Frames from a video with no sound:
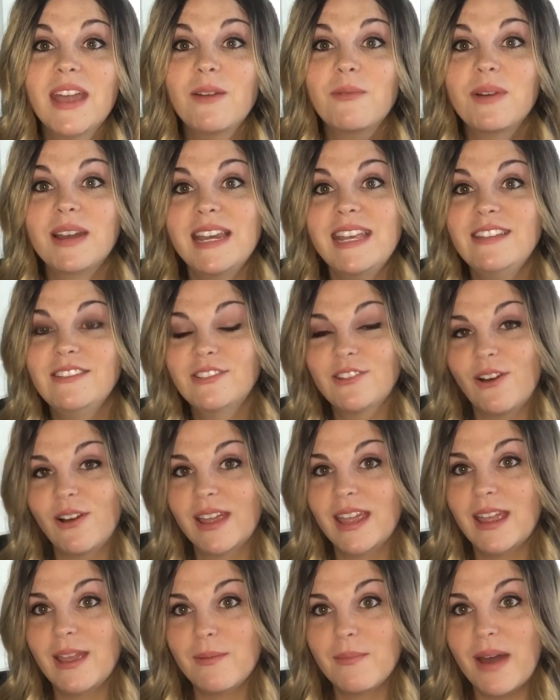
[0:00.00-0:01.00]
when he's
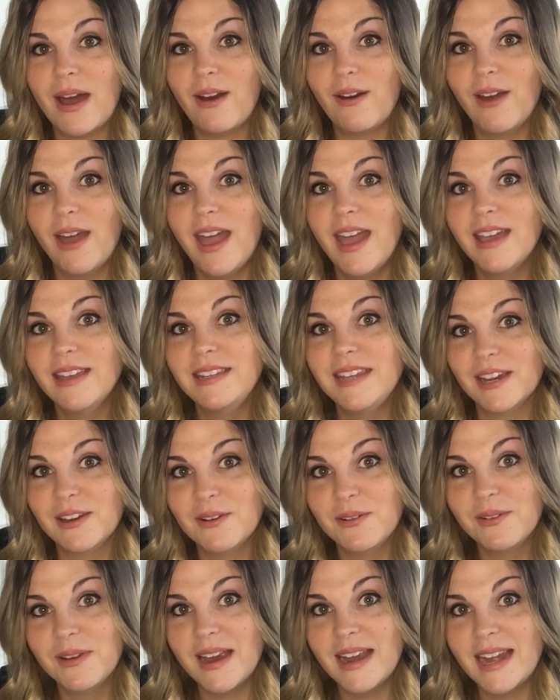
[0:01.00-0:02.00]
talking about
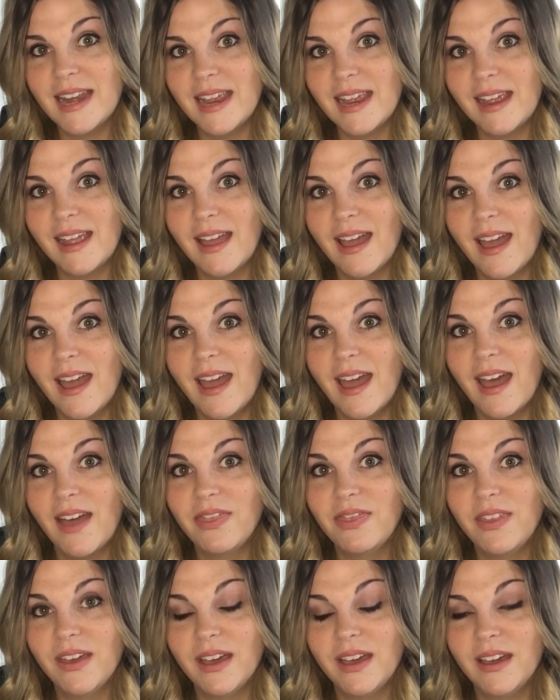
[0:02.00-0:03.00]
decorating
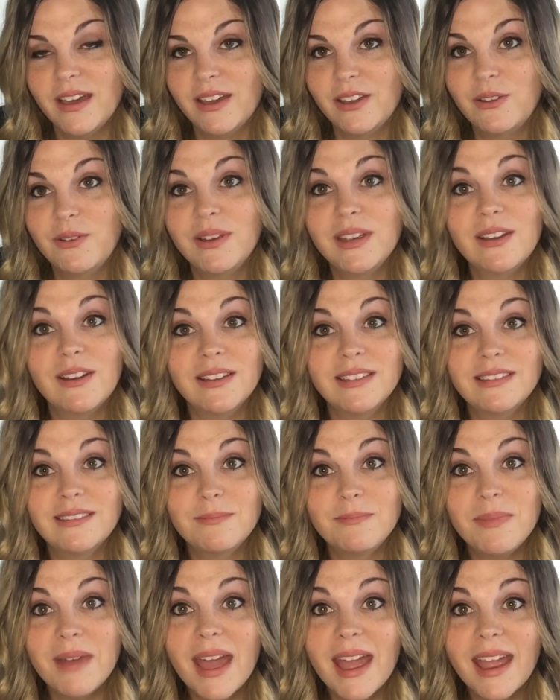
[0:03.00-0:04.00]
the Green Gods
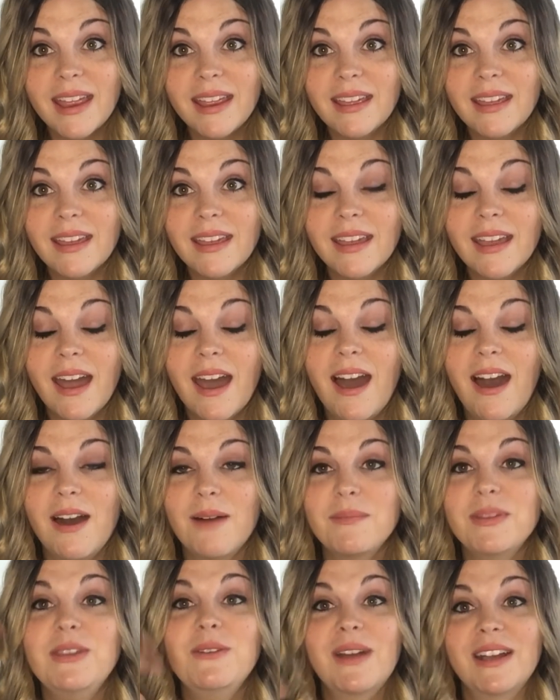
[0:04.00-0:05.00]
Bank,
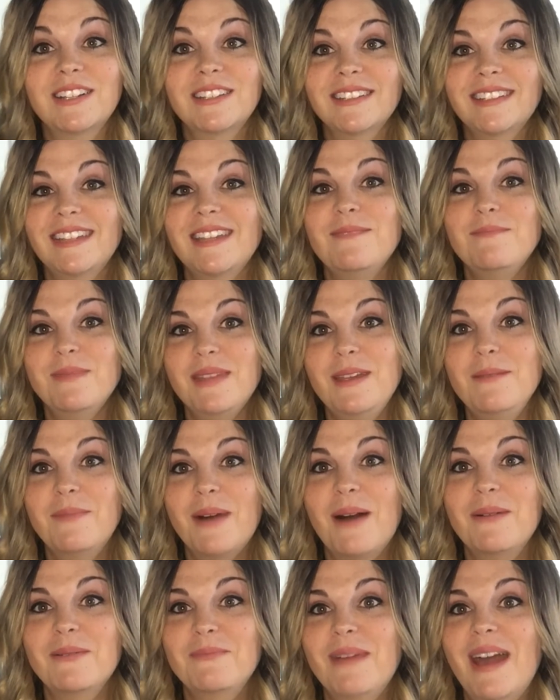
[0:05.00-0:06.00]
you actually see me,
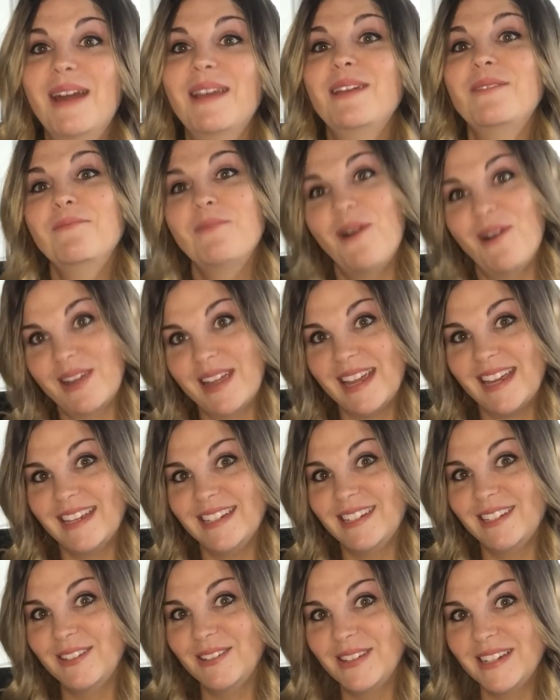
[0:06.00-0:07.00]
Bob, and Maddie walking
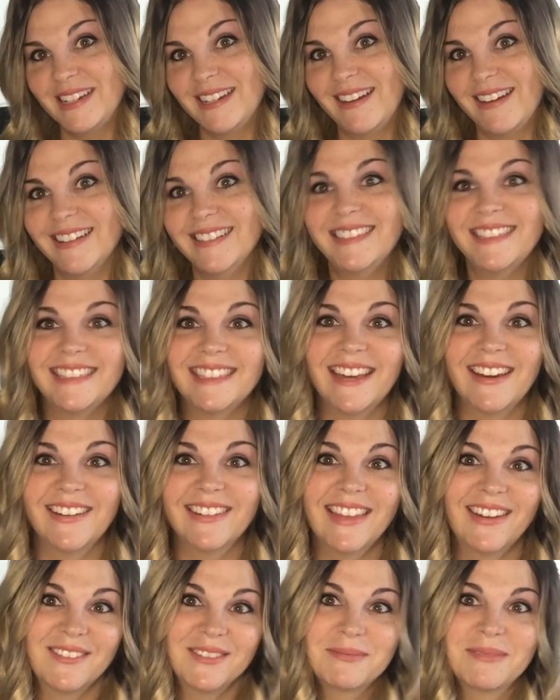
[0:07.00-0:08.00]
into Green Gods. So
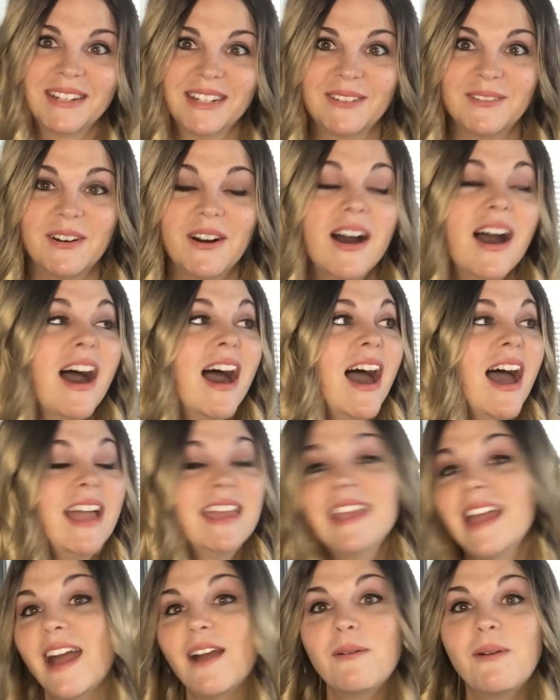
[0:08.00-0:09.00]
that was pretty cool.
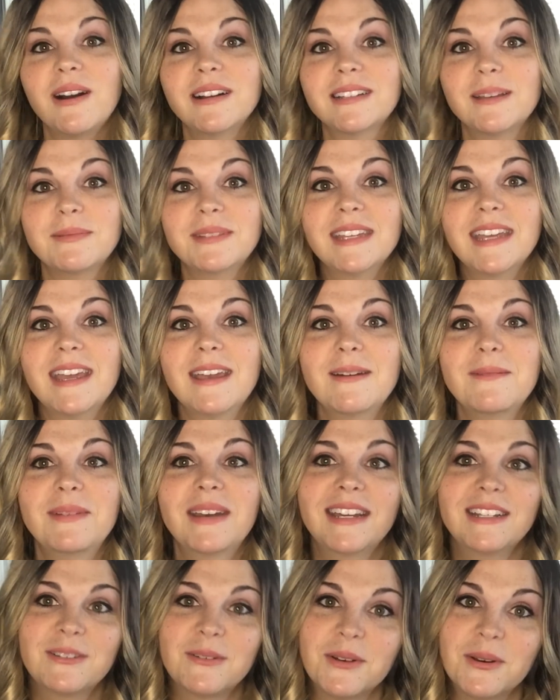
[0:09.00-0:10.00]
Yeah, I walked up to him
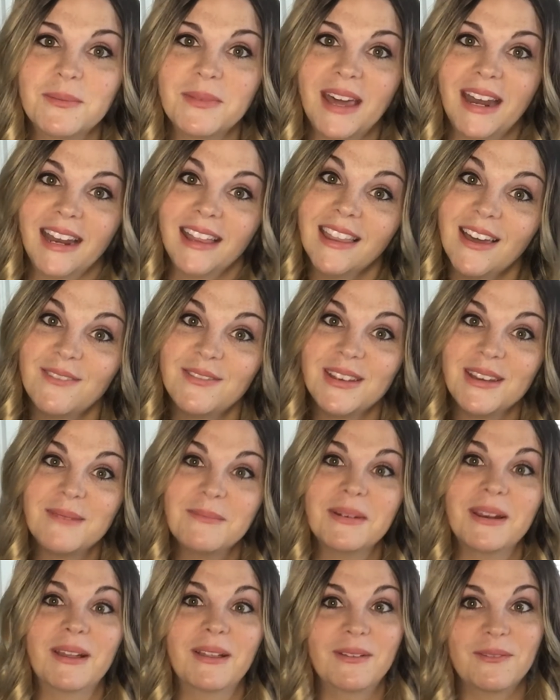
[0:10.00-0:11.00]
and I told him that I loved
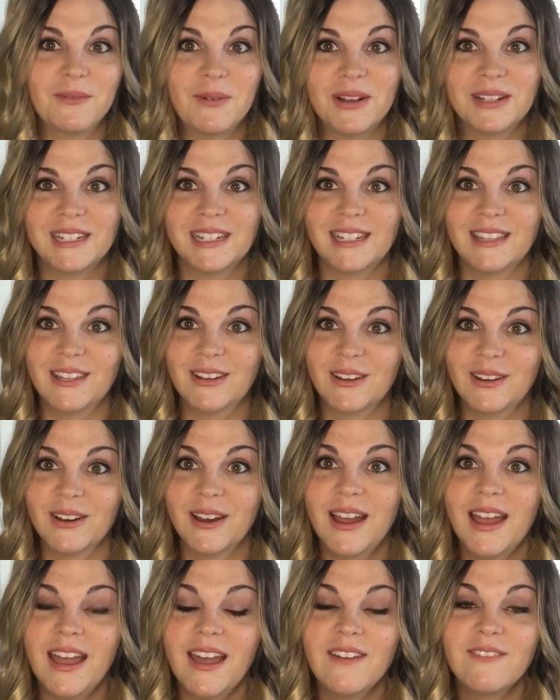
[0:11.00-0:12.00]
him and I love watching
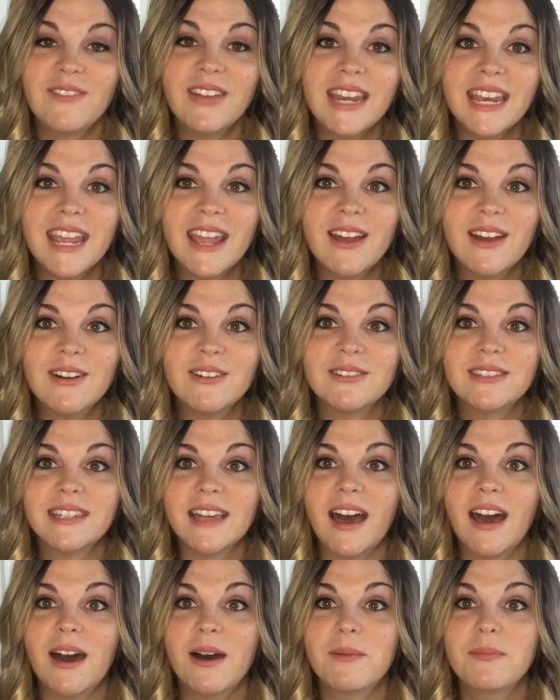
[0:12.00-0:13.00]
their videos.
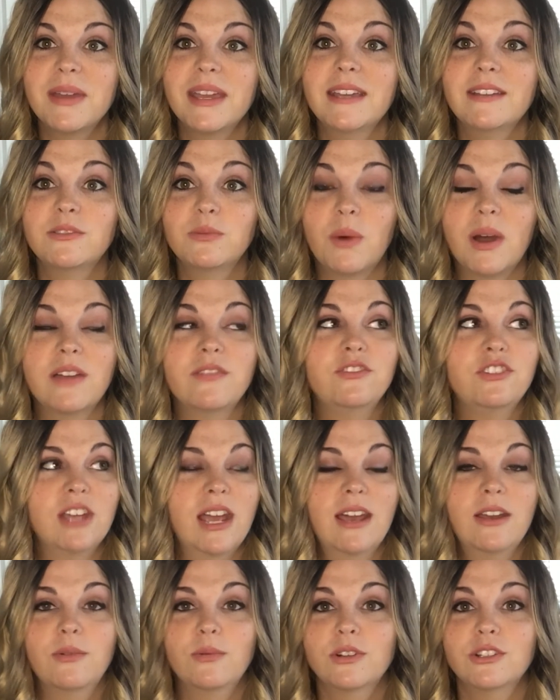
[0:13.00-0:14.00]
His wife
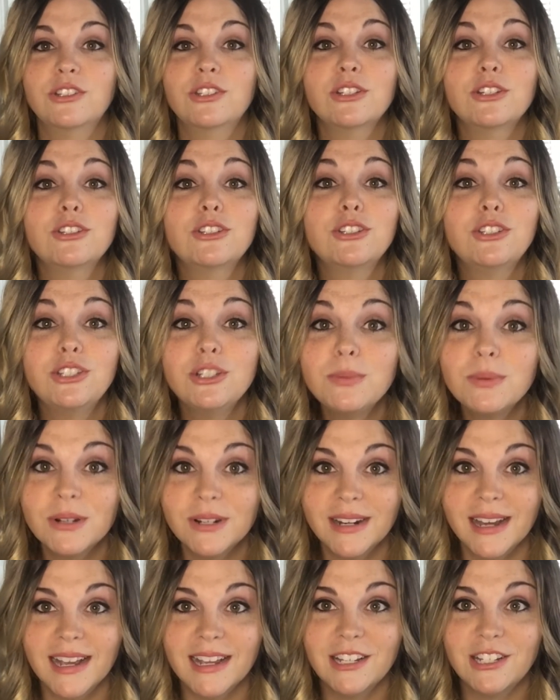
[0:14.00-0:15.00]
Jen was
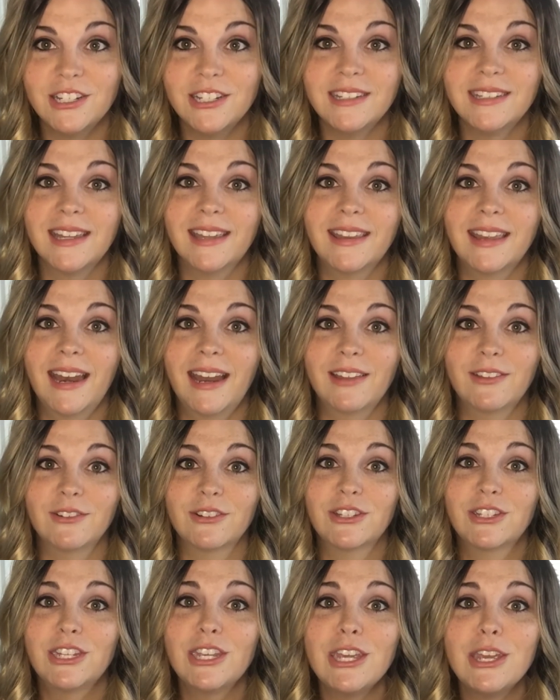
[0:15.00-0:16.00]
super nice. She said that I
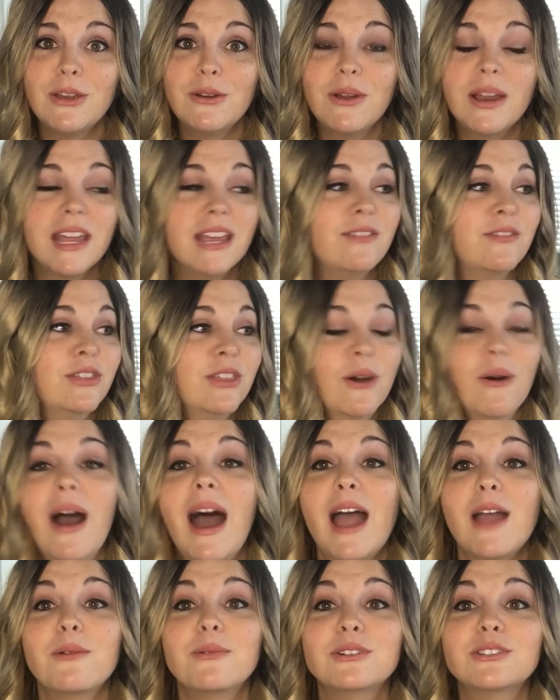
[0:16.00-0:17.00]
looked cute even though
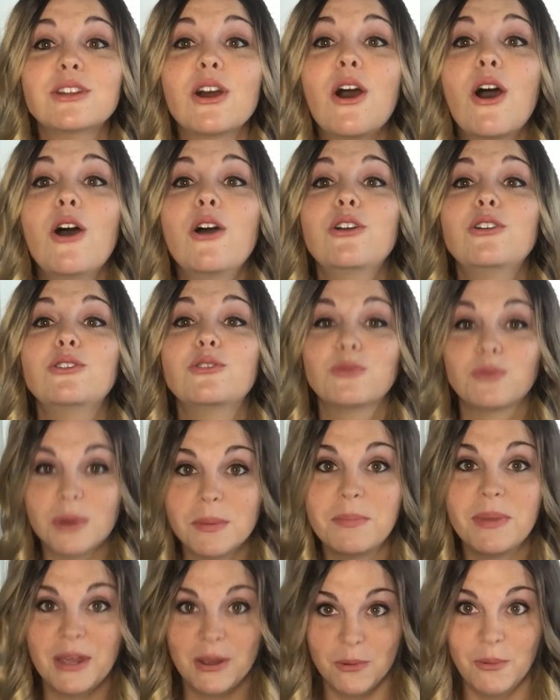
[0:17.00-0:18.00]
I was
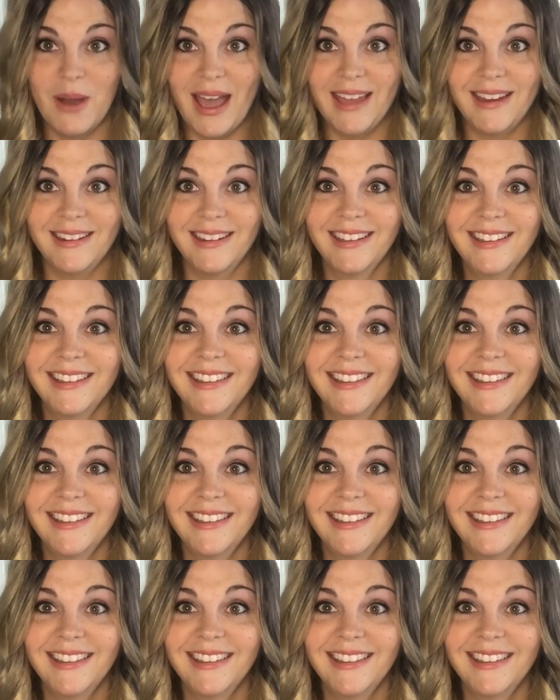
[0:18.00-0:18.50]
dripping wet.